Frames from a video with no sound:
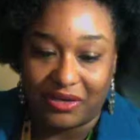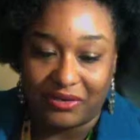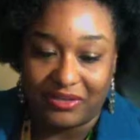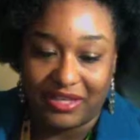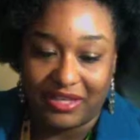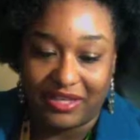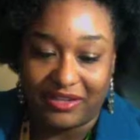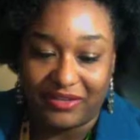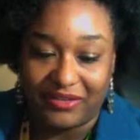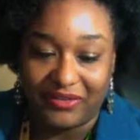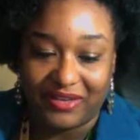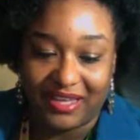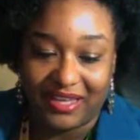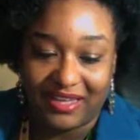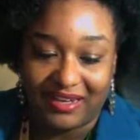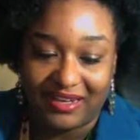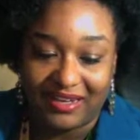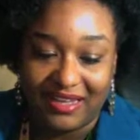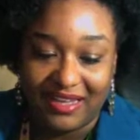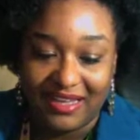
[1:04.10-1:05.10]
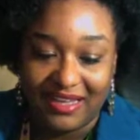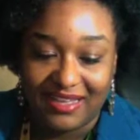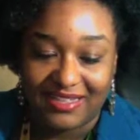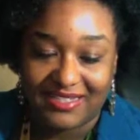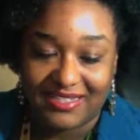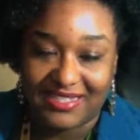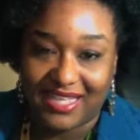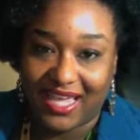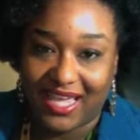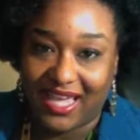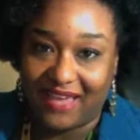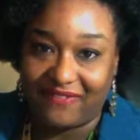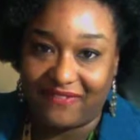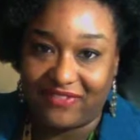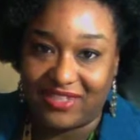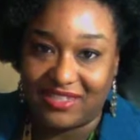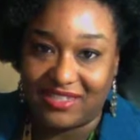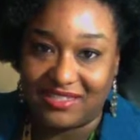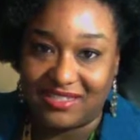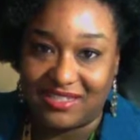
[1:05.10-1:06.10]
that you can see
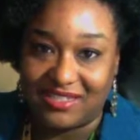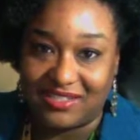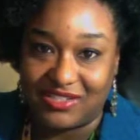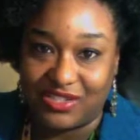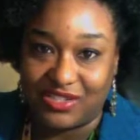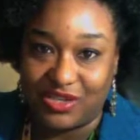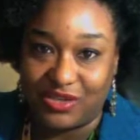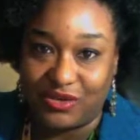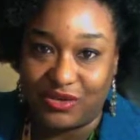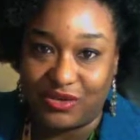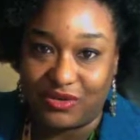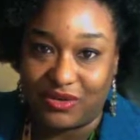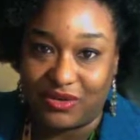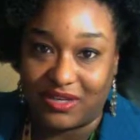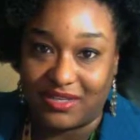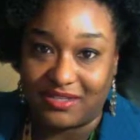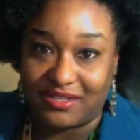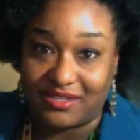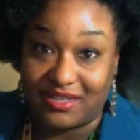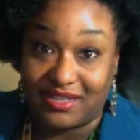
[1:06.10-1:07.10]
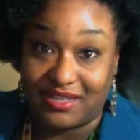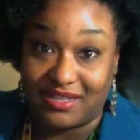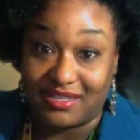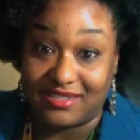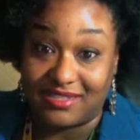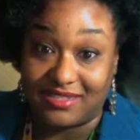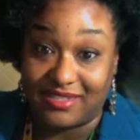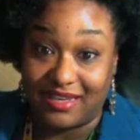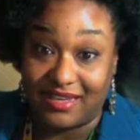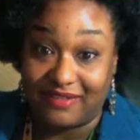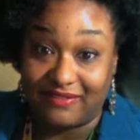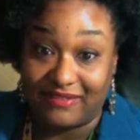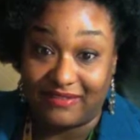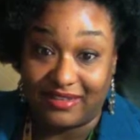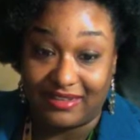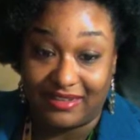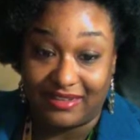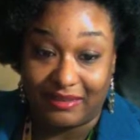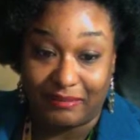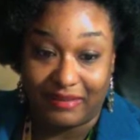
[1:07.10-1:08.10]
if this is you, because it is
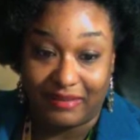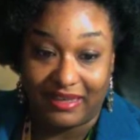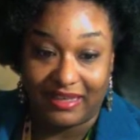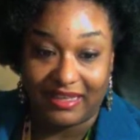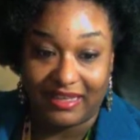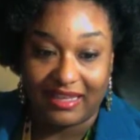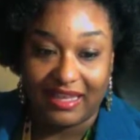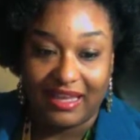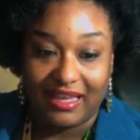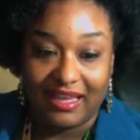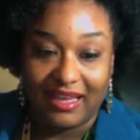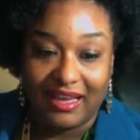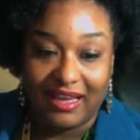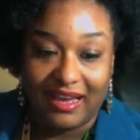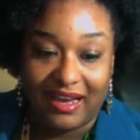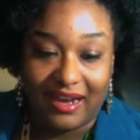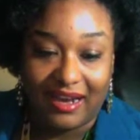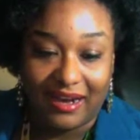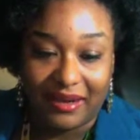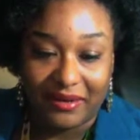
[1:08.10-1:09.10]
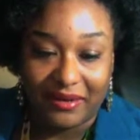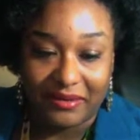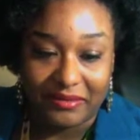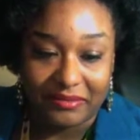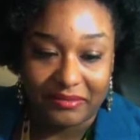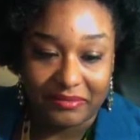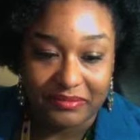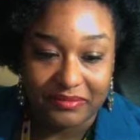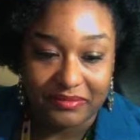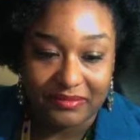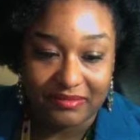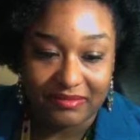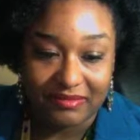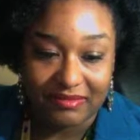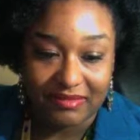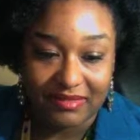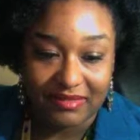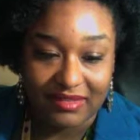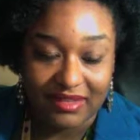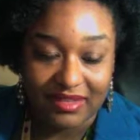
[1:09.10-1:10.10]
definitely me.
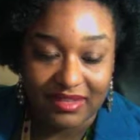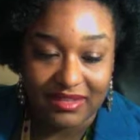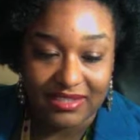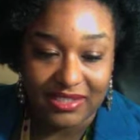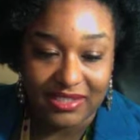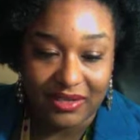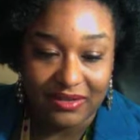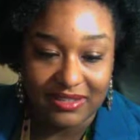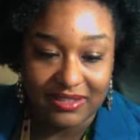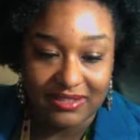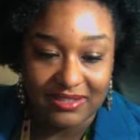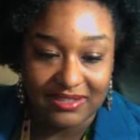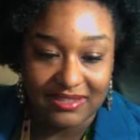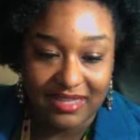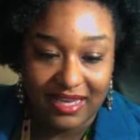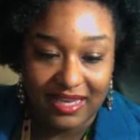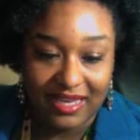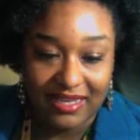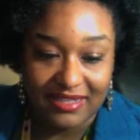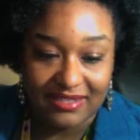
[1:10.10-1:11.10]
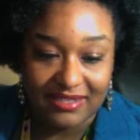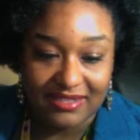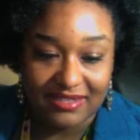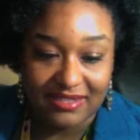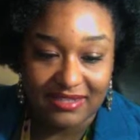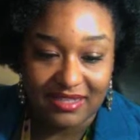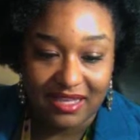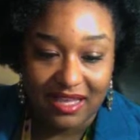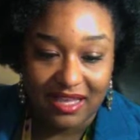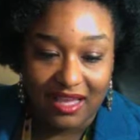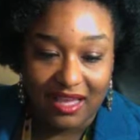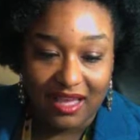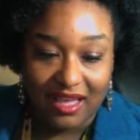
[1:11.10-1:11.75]
So it says,